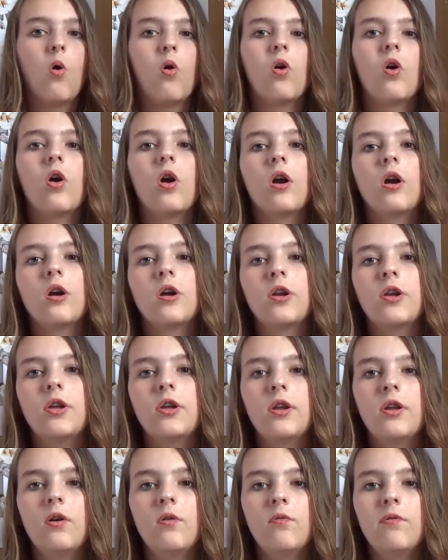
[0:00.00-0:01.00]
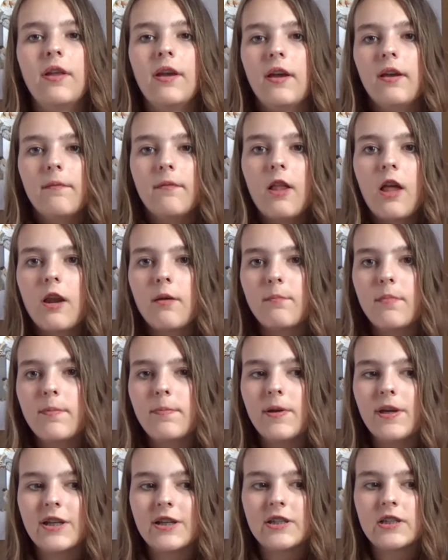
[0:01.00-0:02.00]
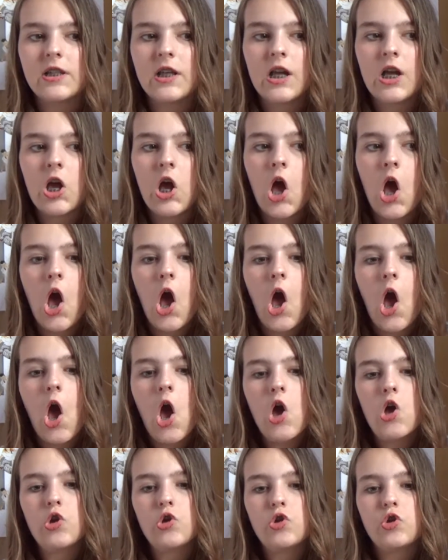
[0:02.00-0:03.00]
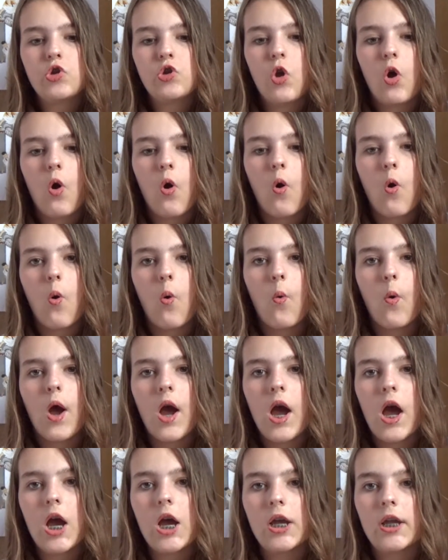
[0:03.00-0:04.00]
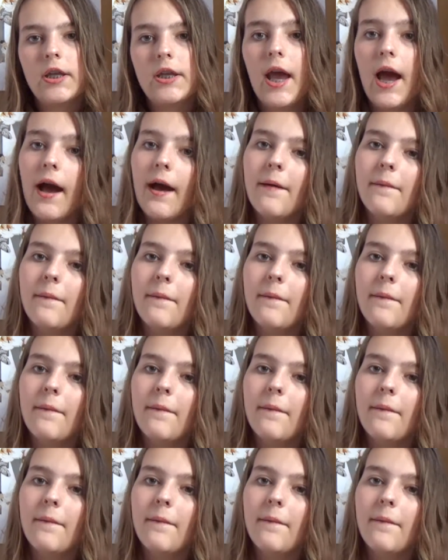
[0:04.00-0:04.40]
or, you know, link up a lot of my pics. So, yeah.